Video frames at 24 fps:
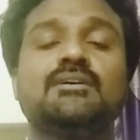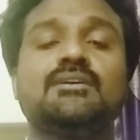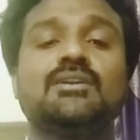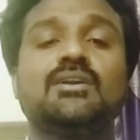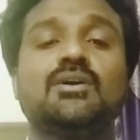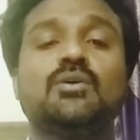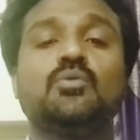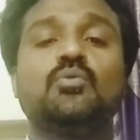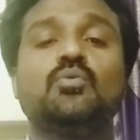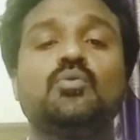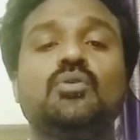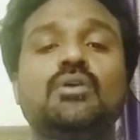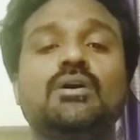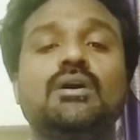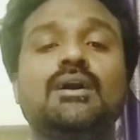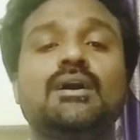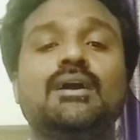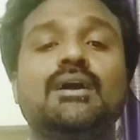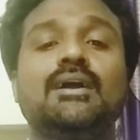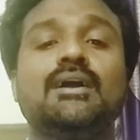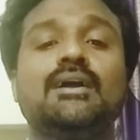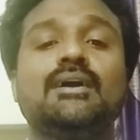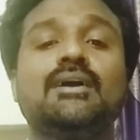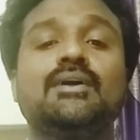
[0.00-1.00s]
Now,
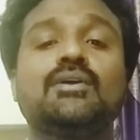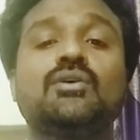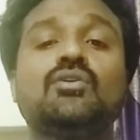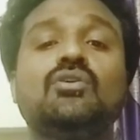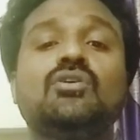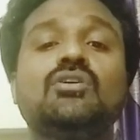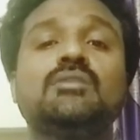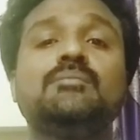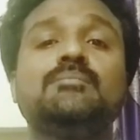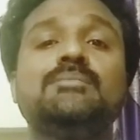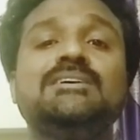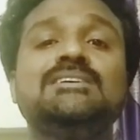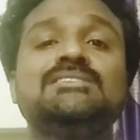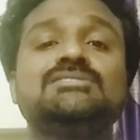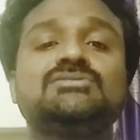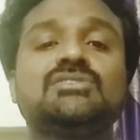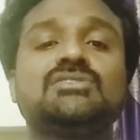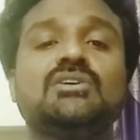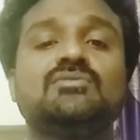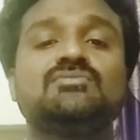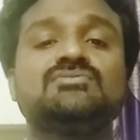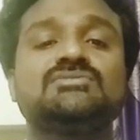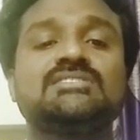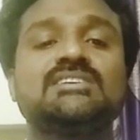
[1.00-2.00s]
economies
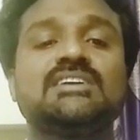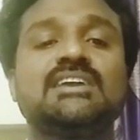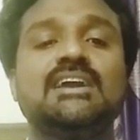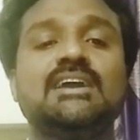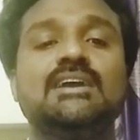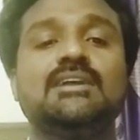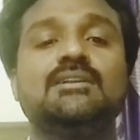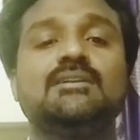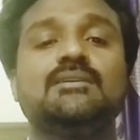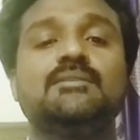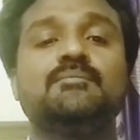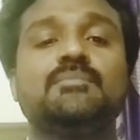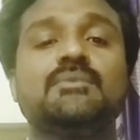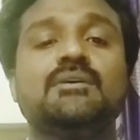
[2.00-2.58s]
of scale.